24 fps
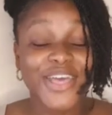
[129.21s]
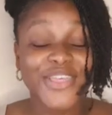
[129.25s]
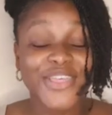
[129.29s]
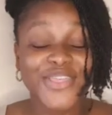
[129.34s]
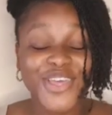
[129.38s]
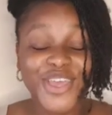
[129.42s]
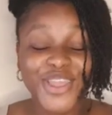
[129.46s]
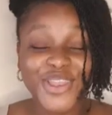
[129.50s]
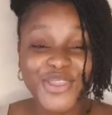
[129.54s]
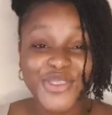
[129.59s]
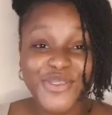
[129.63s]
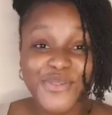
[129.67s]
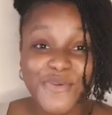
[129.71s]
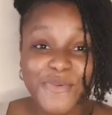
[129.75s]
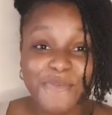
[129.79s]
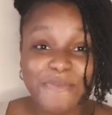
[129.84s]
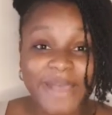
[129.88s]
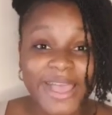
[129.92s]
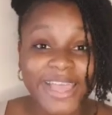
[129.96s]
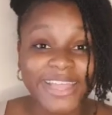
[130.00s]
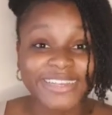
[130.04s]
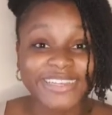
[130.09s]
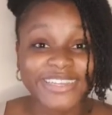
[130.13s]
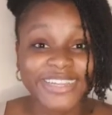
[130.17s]
then you,
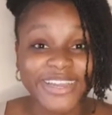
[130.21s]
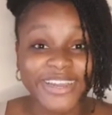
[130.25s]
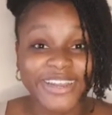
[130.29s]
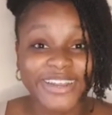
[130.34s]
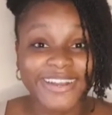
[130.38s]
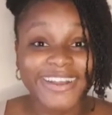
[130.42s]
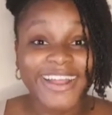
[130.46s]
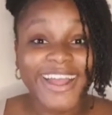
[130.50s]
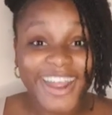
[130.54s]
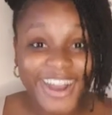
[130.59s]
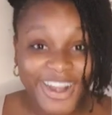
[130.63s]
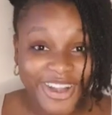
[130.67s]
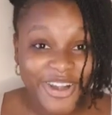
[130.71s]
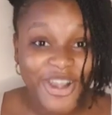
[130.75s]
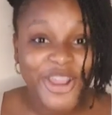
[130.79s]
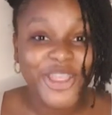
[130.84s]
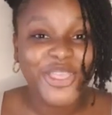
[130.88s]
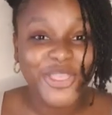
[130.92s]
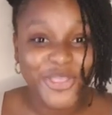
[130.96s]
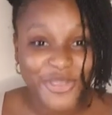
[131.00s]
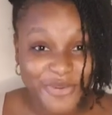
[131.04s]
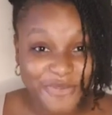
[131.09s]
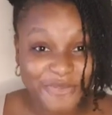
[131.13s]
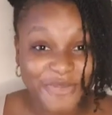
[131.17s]
my dear, are a
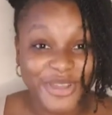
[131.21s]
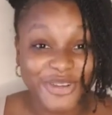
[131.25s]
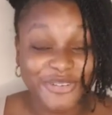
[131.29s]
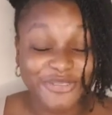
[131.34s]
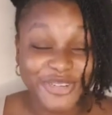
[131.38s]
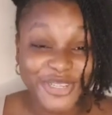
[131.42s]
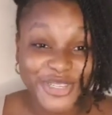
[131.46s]
human